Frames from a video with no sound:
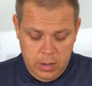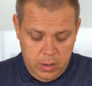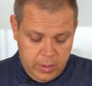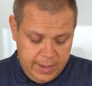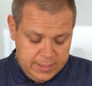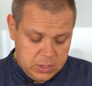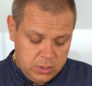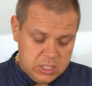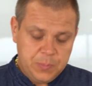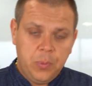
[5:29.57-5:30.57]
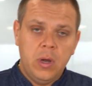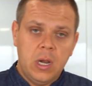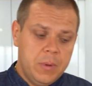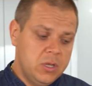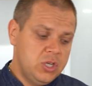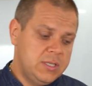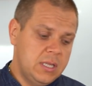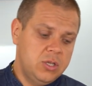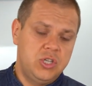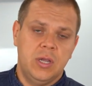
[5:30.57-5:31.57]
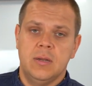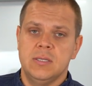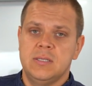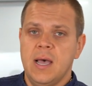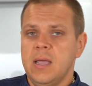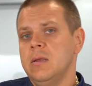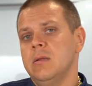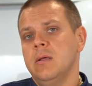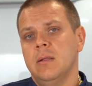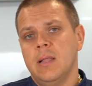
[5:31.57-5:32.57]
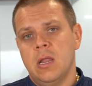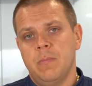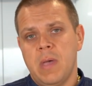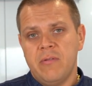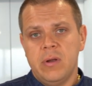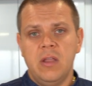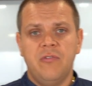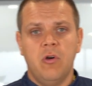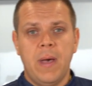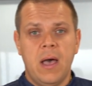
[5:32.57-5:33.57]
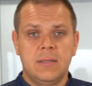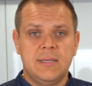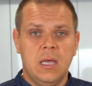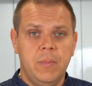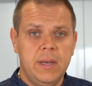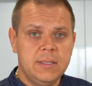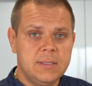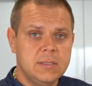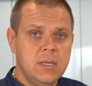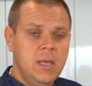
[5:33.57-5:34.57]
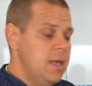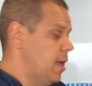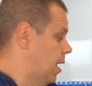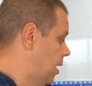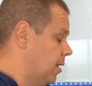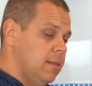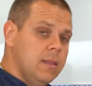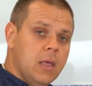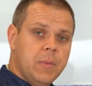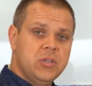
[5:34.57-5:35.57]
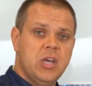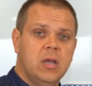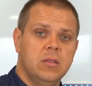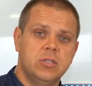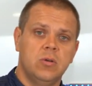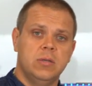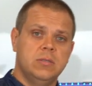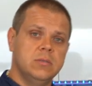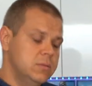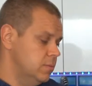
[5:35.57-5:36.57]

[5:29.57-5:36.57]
Okay, so at this point I'm going to just set the chicken aside and let it marinate for about 10 minutes, and I'm going to check on the sauce.